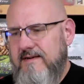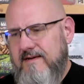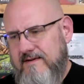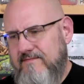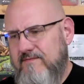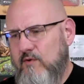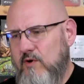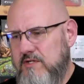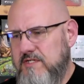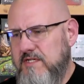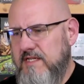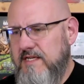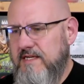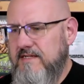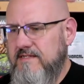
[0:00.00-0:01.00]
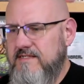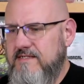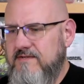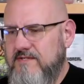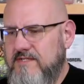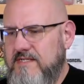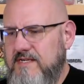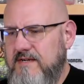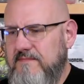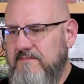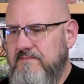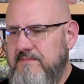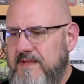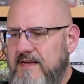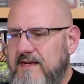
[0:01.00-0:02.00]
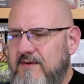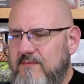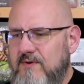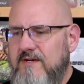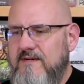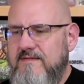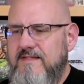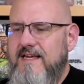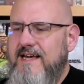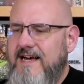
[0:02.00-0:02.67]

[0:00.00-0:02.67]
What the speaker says: Unfortunately, can still see him. Well,